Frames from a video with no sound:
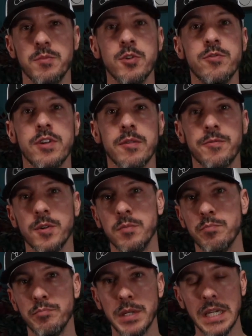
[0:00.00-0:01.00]
Moved up
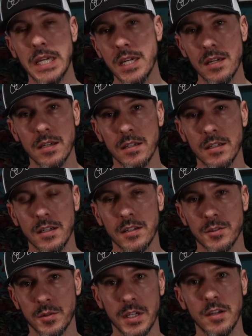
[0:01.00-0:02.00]
from B,
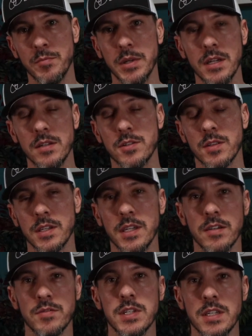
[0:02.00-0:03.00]
so key of B to the
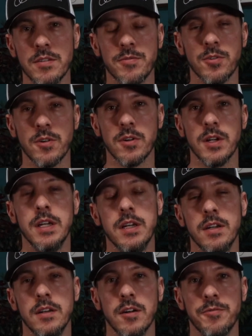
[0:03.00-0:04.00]
key of D for
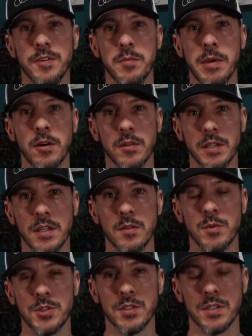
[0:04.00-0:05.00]
a female lead,
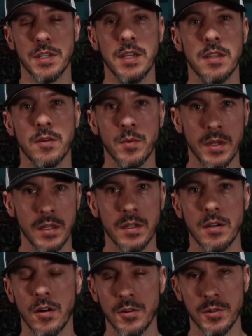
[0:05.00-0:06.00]
which is the key that
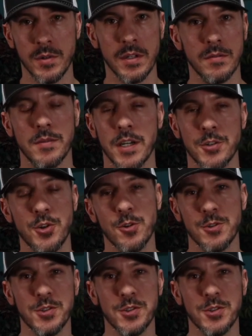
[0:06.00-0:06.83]
we are doing it at church.